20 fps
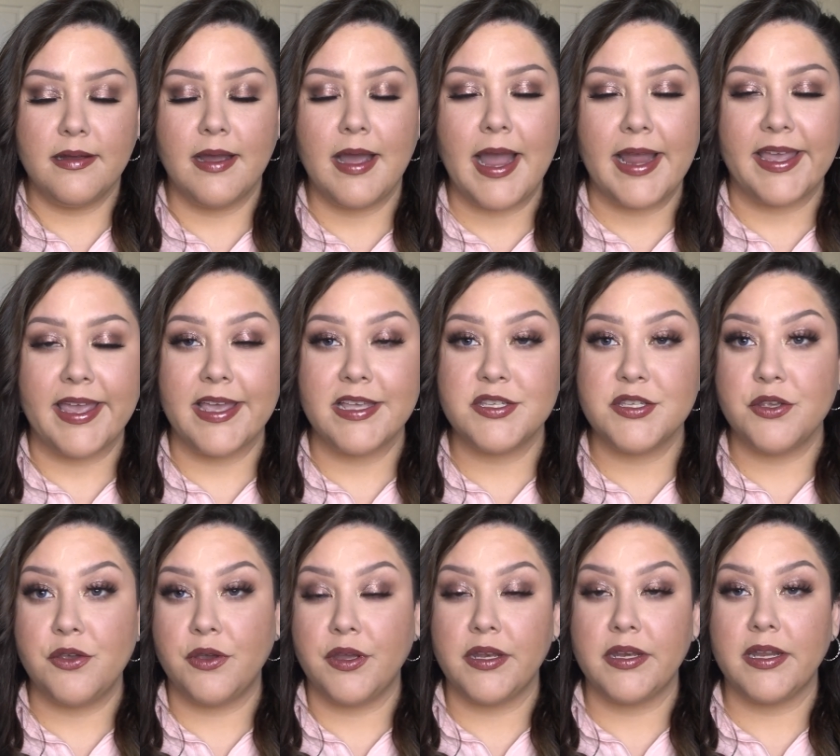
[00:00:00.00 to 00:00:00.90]
I guess
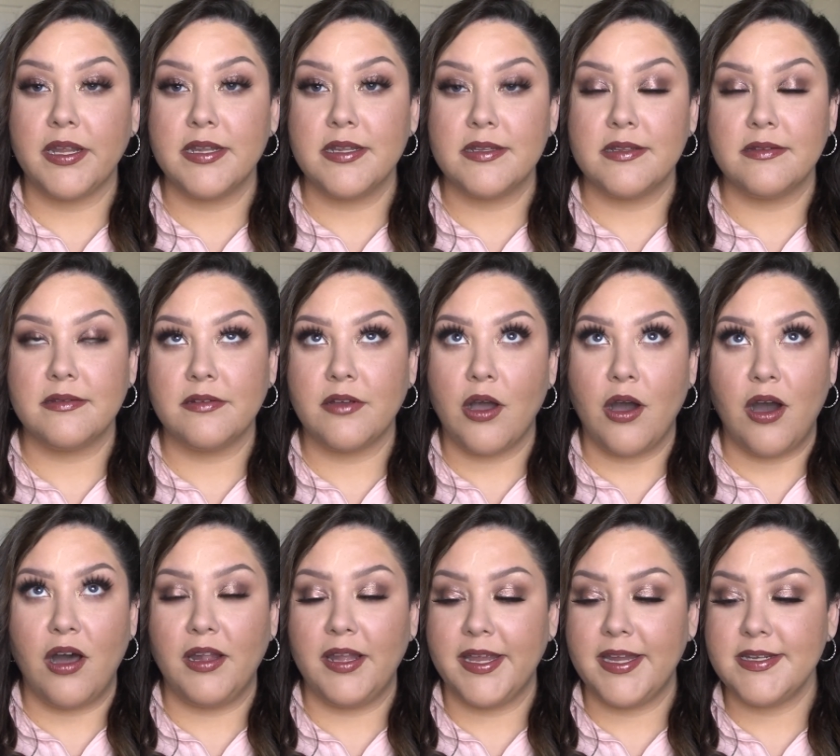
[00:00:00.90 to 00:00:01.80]
you can, can
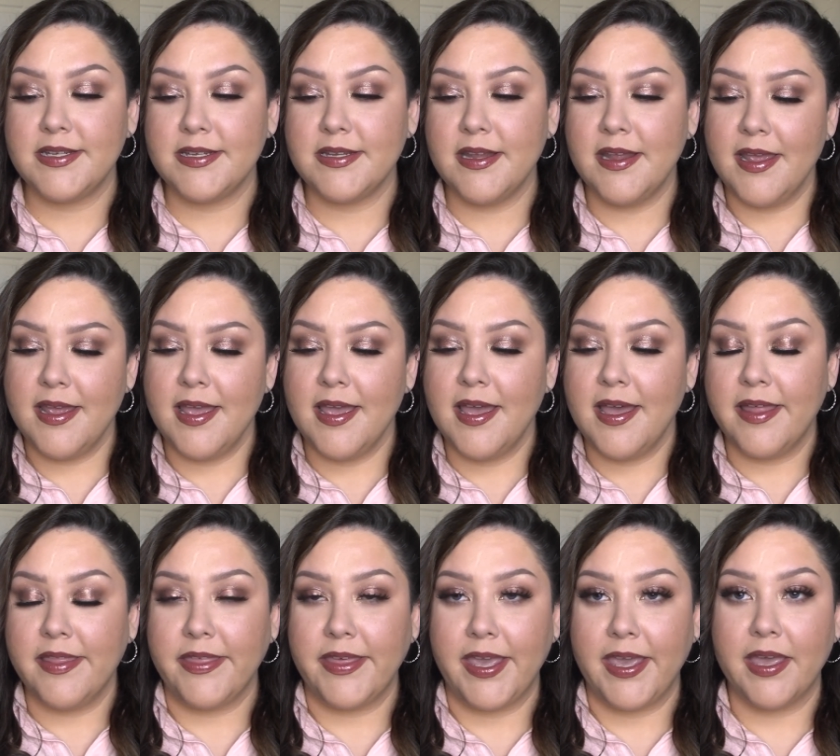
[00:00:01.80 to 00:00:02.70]
call it
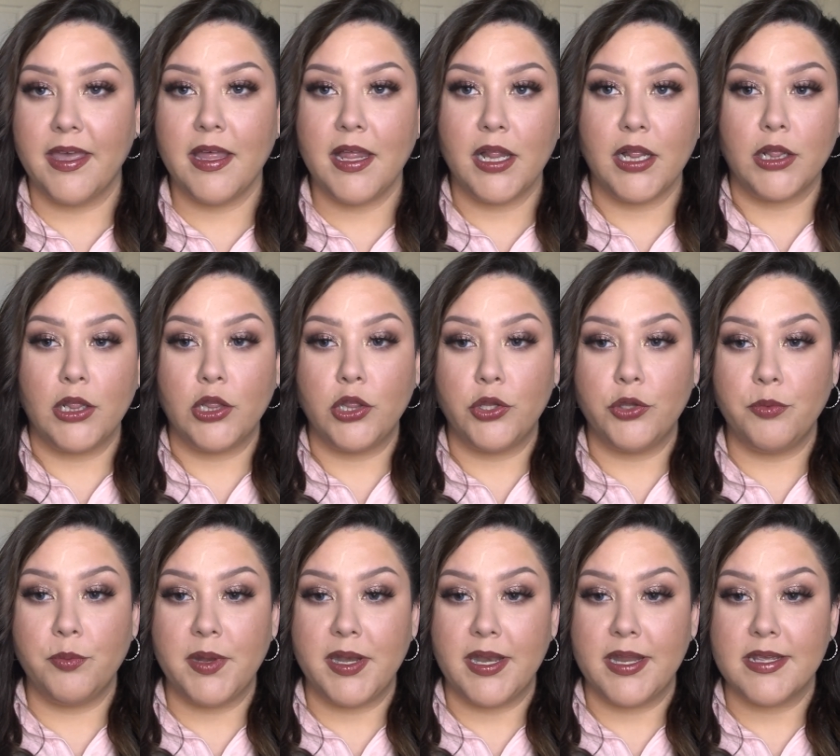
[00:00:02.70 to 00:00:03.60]
the
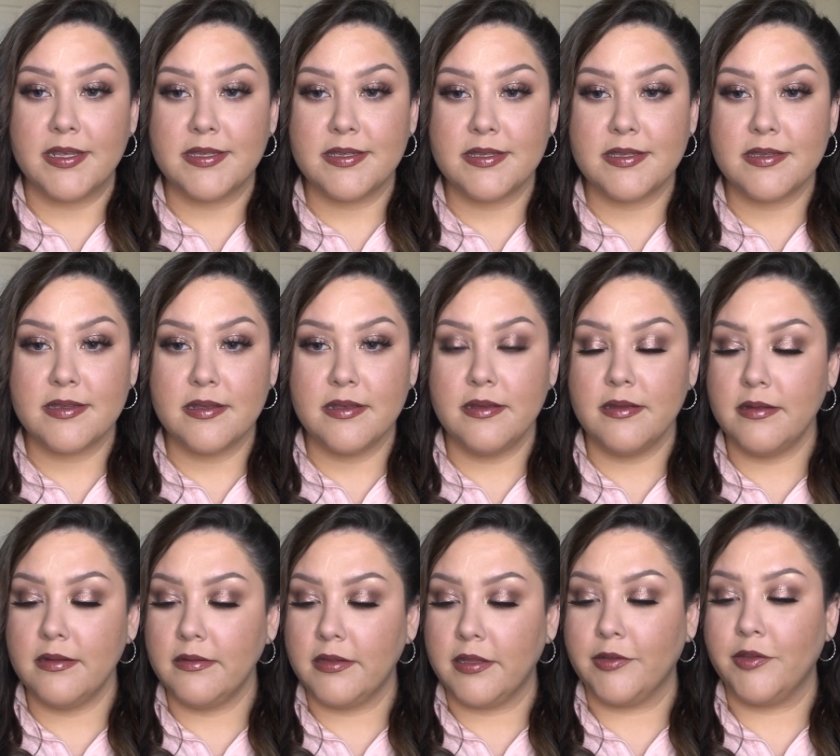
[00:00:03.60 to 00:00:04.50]
luminous,
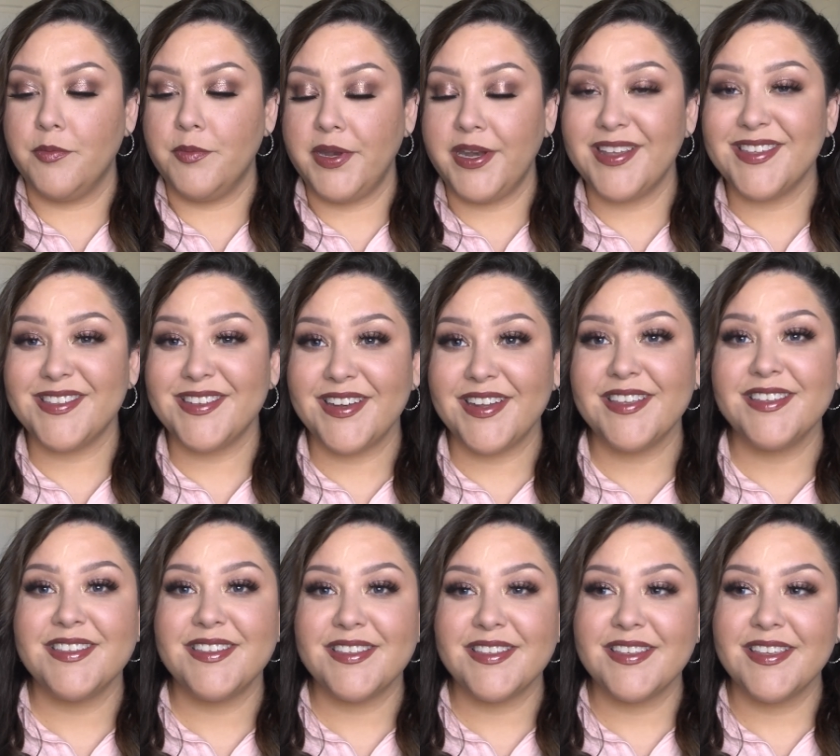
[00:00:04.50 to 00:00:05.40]
the
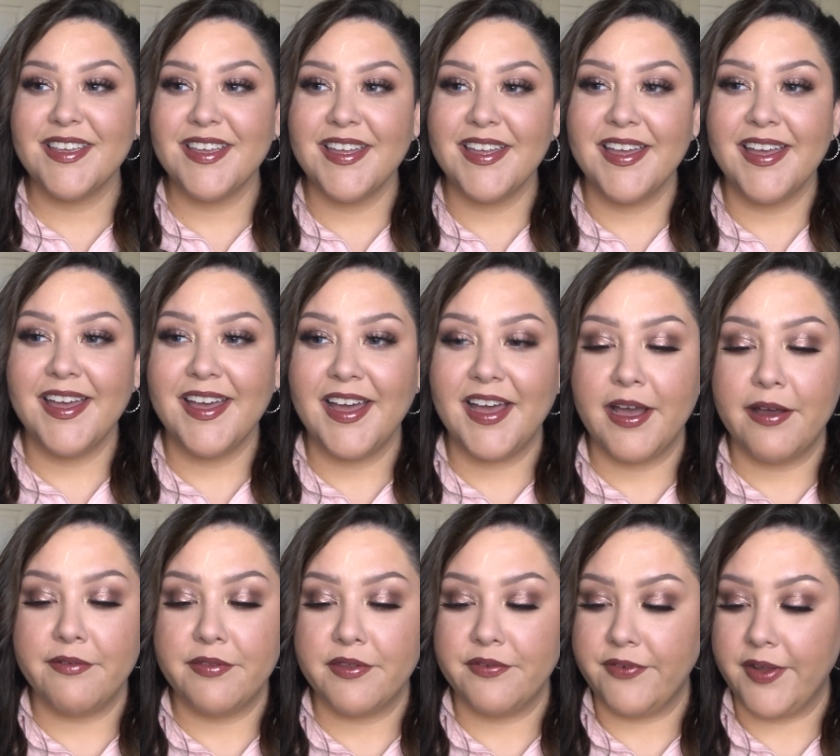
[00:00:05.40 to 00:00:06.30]
luminousness
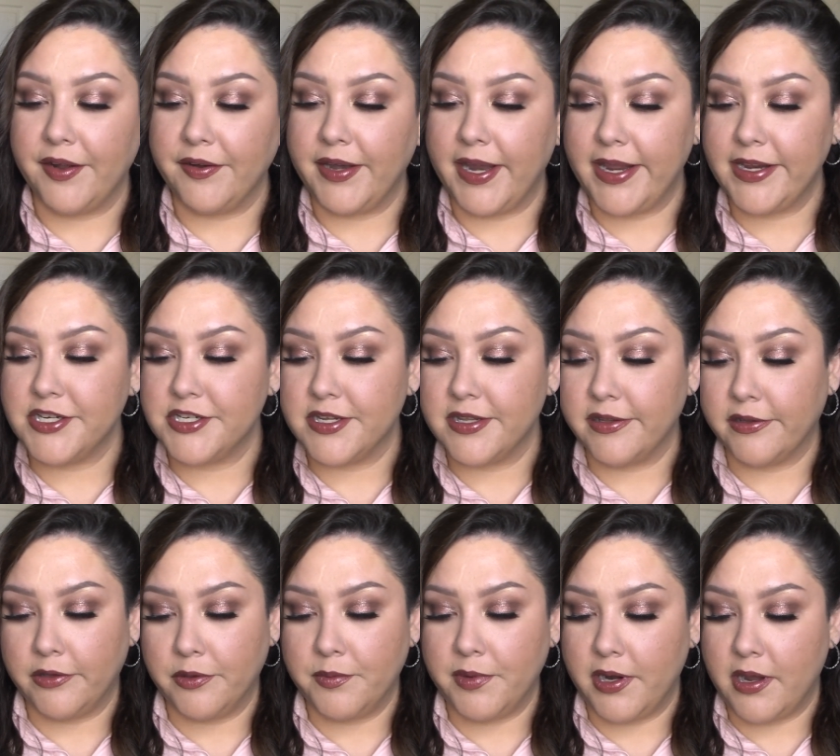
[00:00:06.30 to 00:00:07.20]
of the foundation,
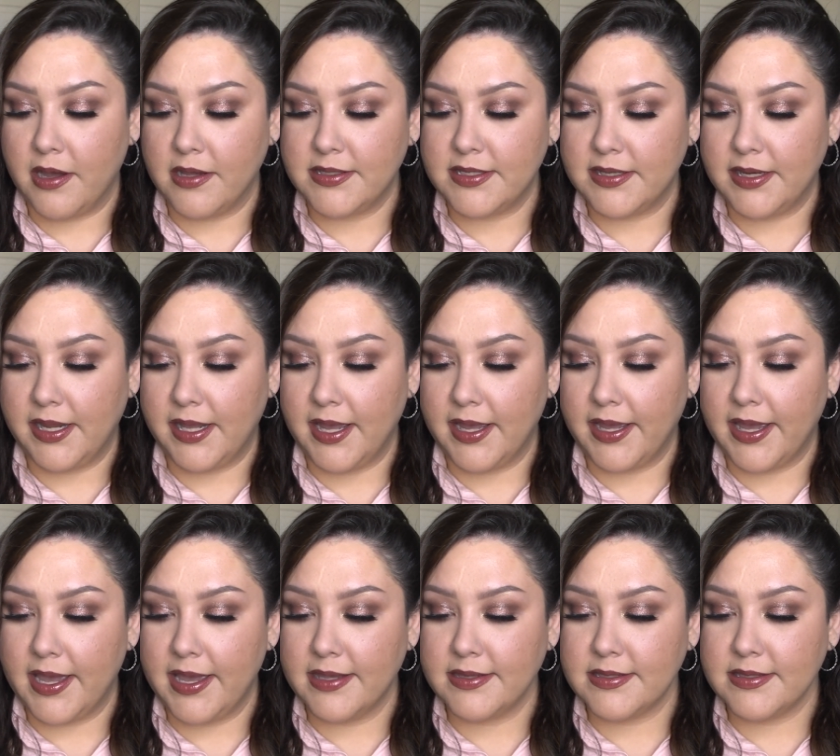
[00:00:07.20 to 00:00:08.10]
the luminosity, I
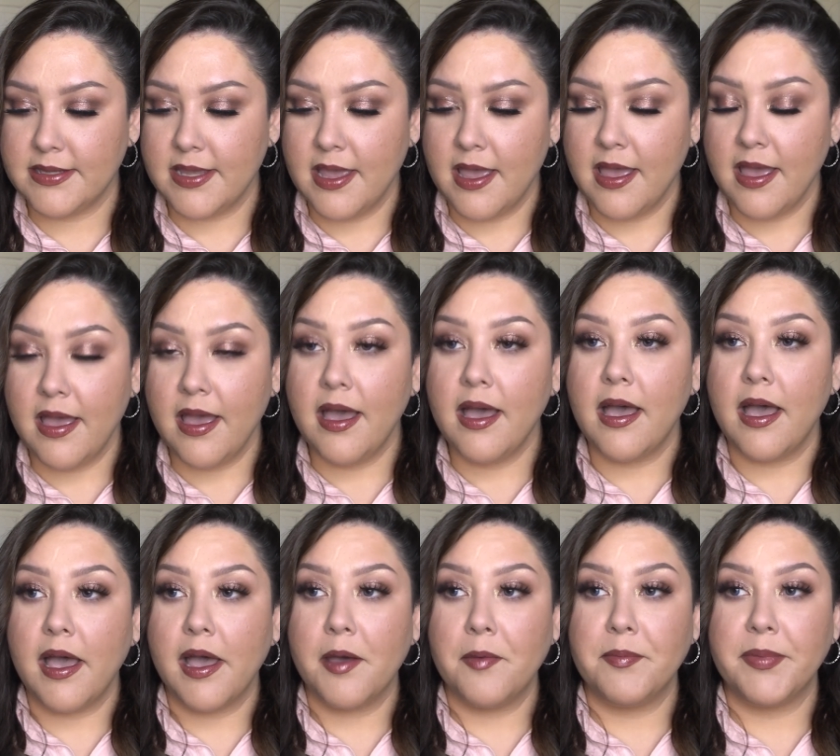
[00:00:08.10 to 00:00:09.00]
guess,
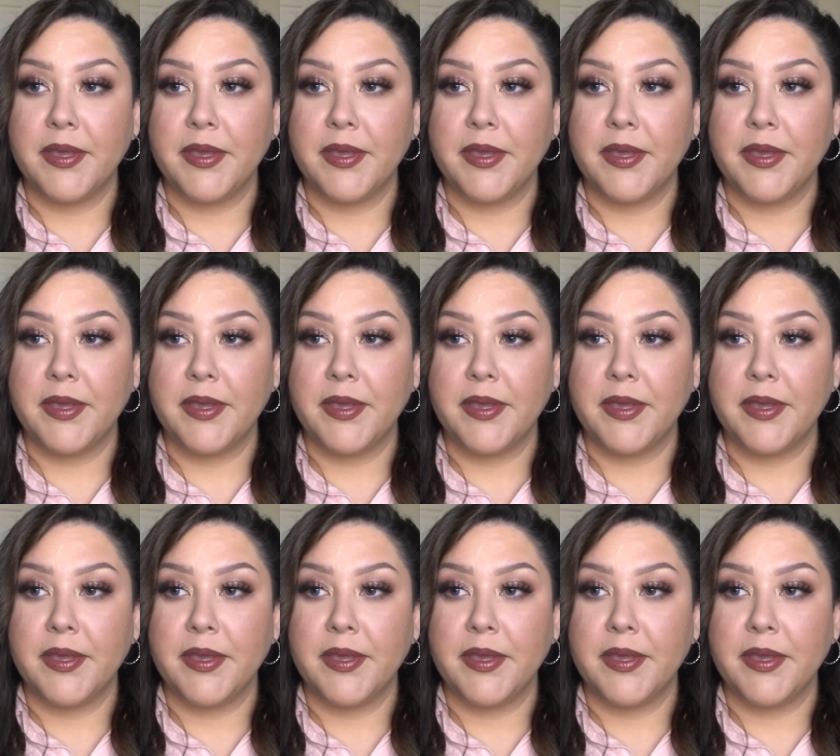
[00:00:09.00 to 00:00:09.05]
um,